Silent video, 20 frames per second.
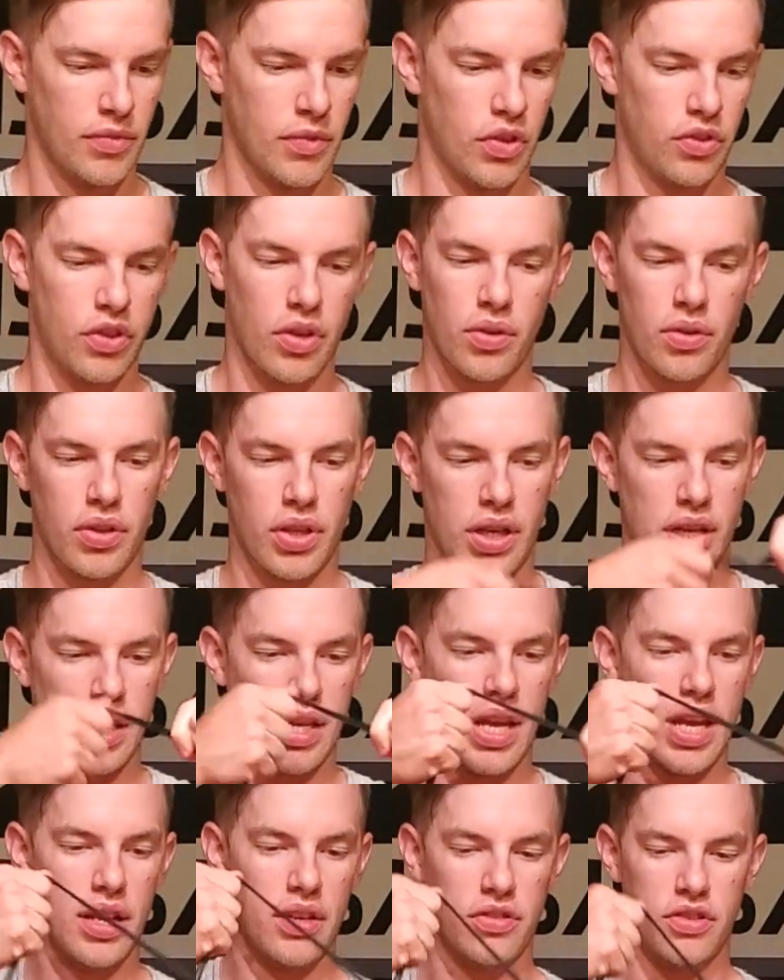So like,
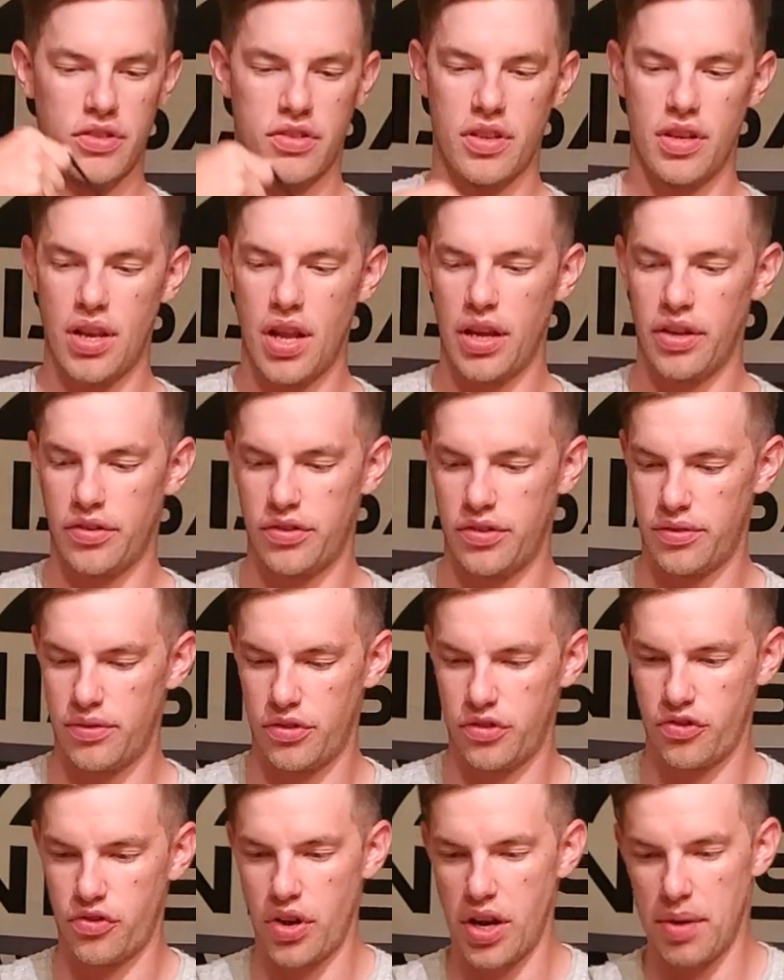again, just a nice
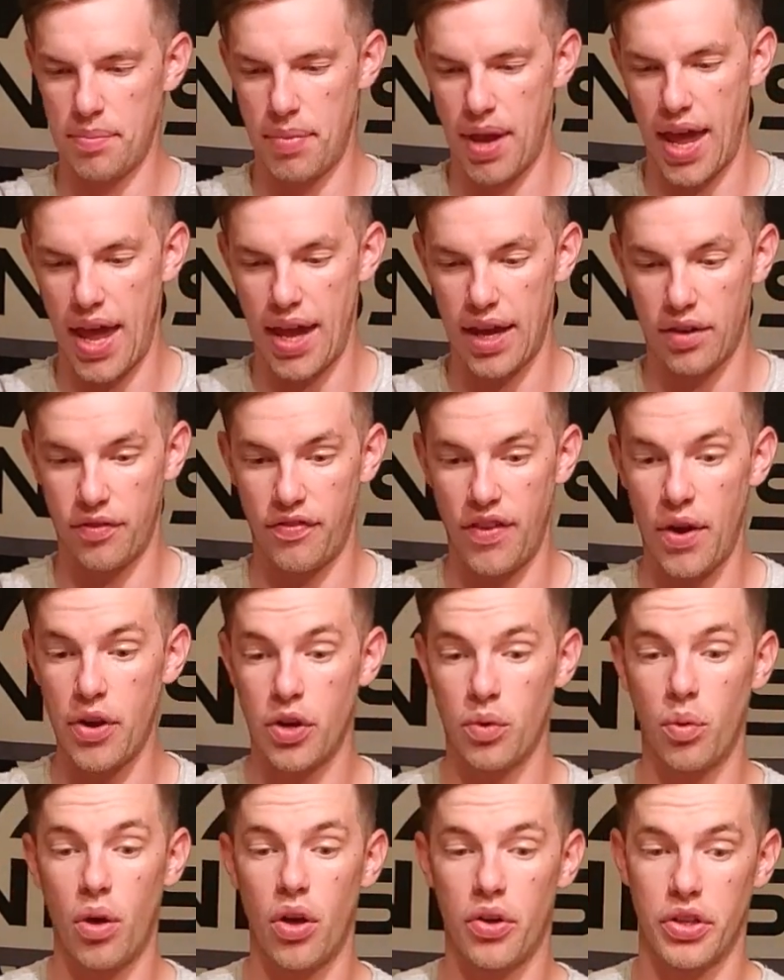string bag,
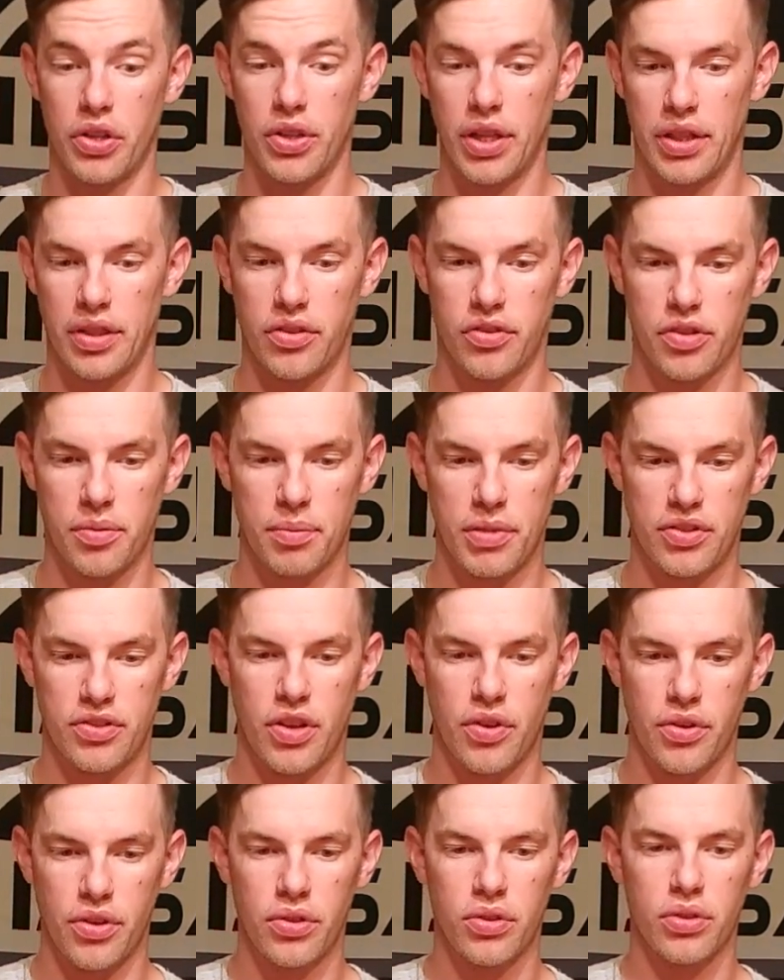very quality. Like, this
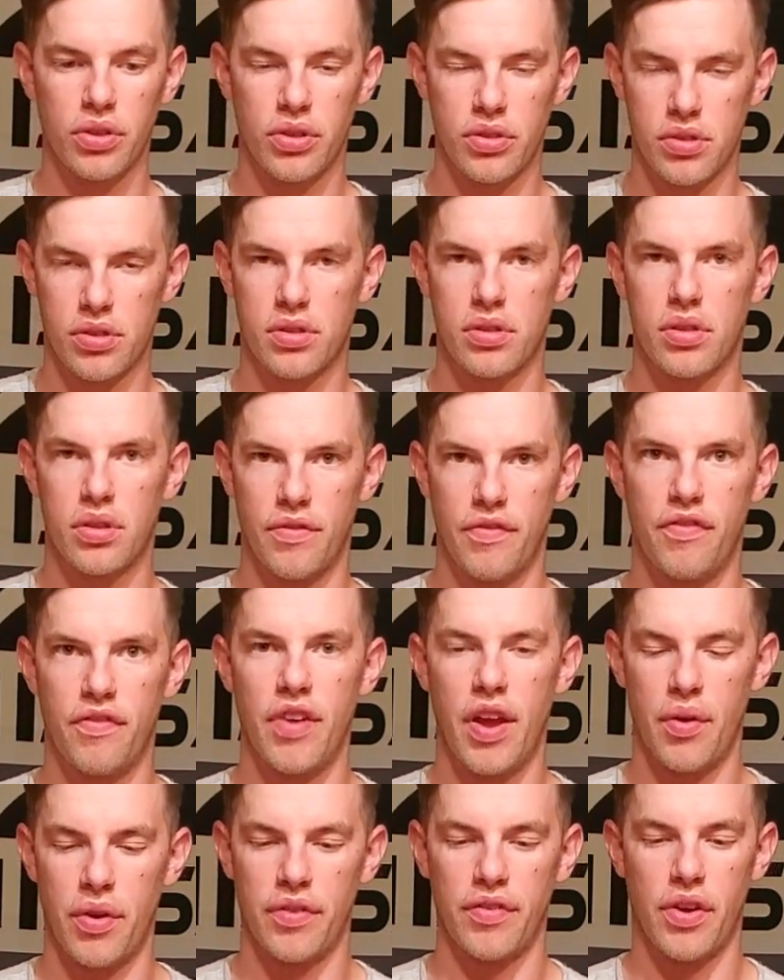material is
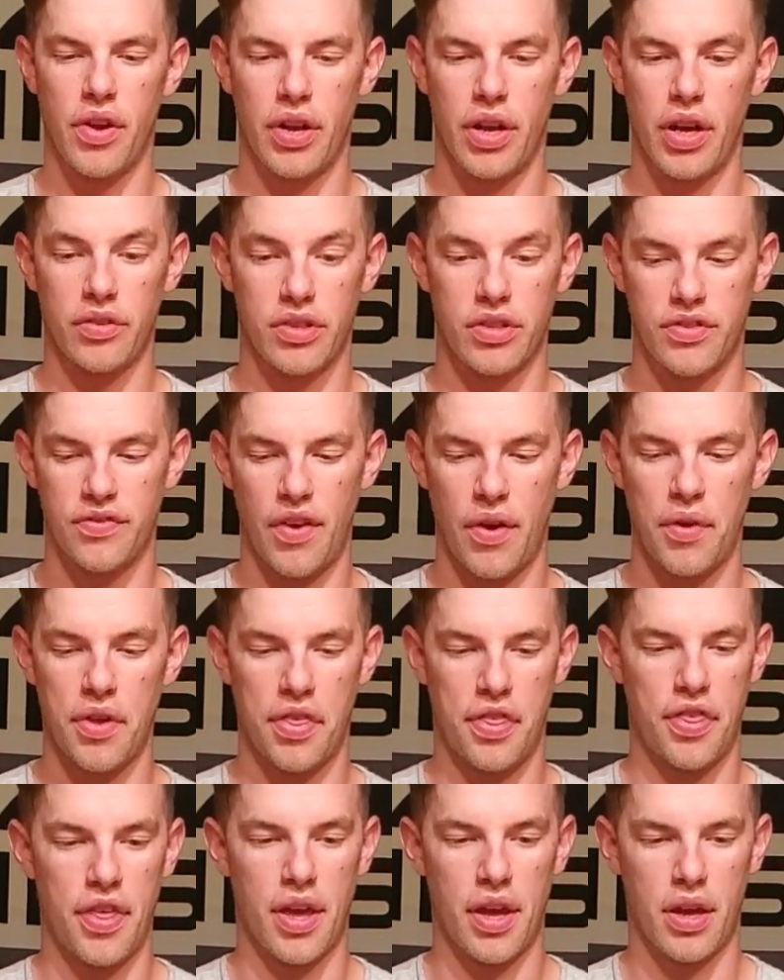very, very nice. It's very
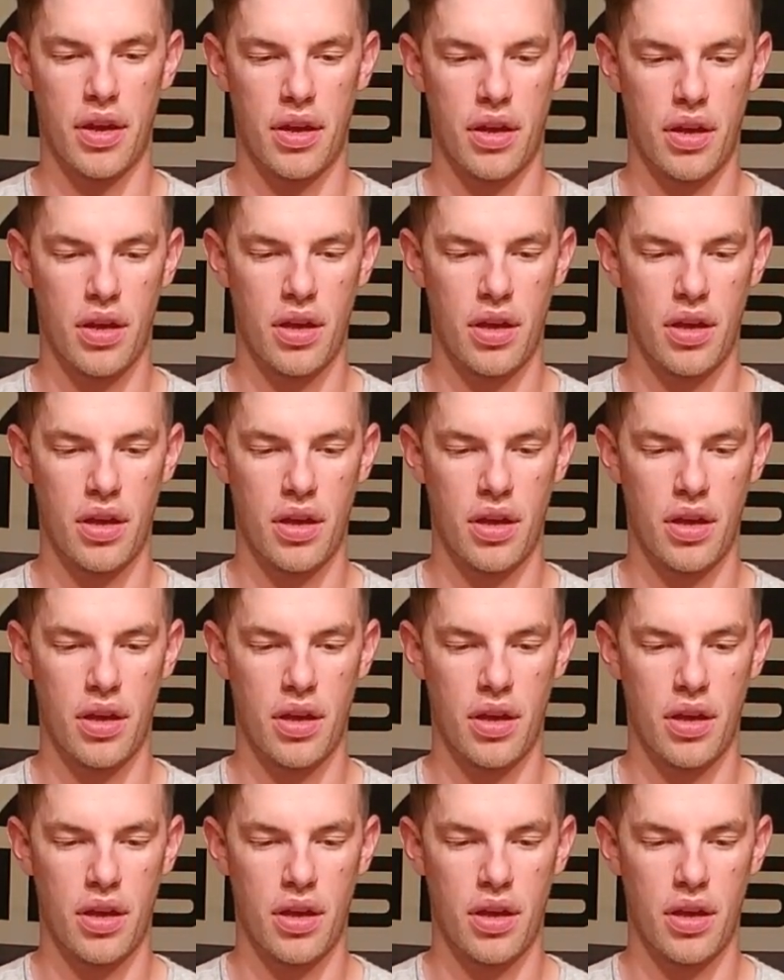thick.